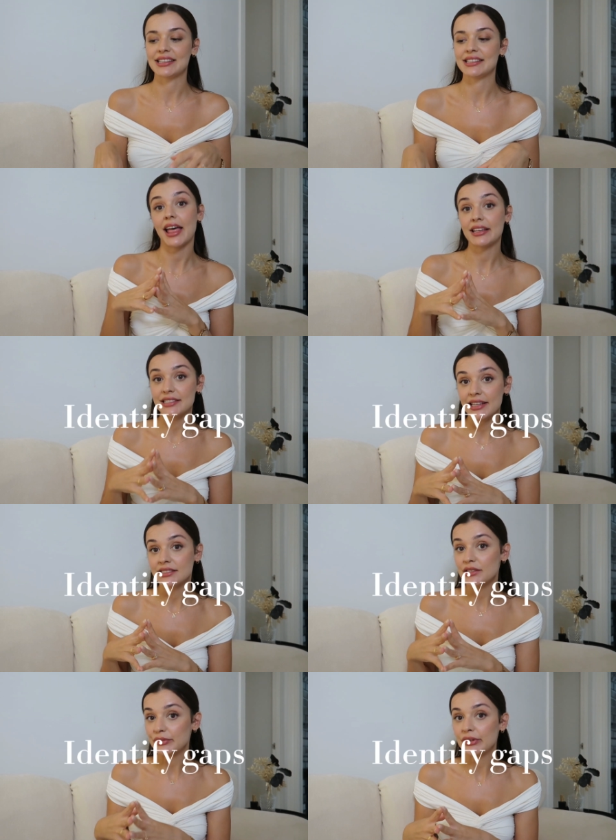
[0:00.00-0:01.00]
is
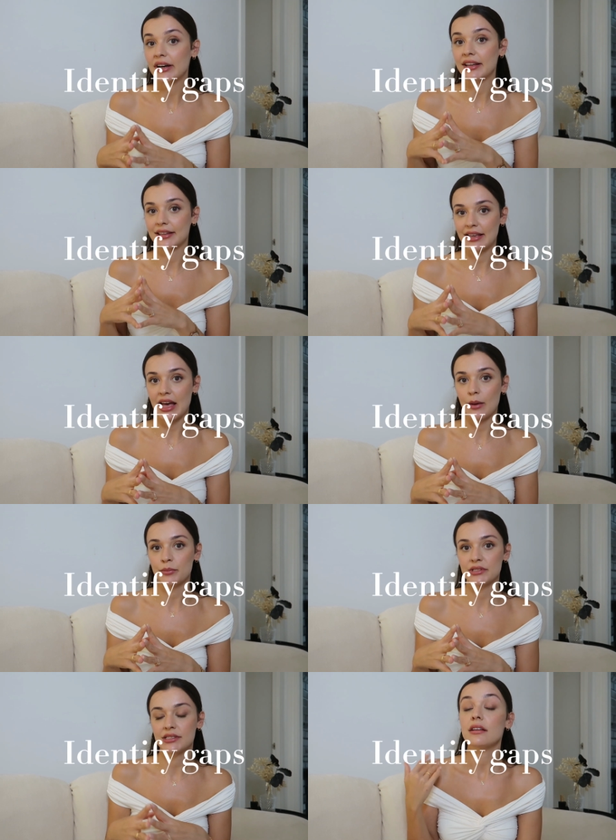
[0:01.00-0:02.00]
identify
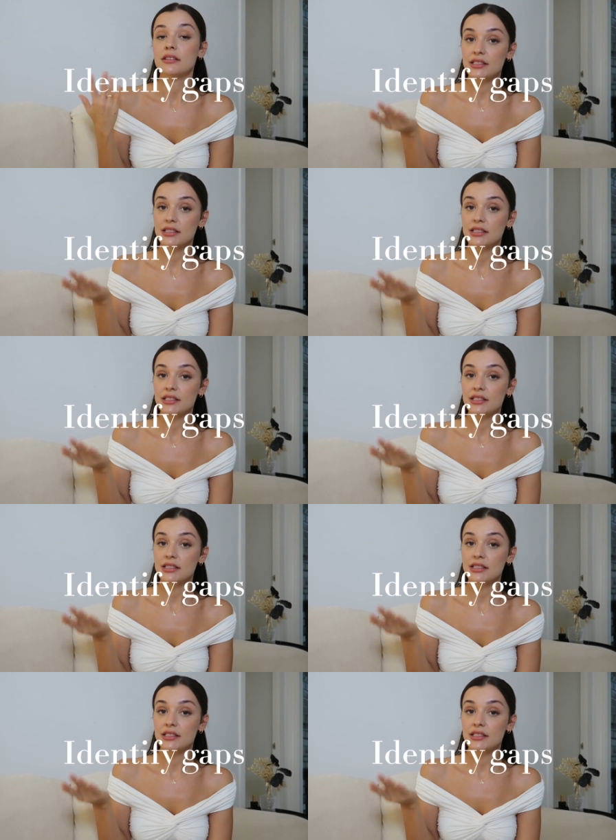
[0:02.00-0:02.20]
gaps.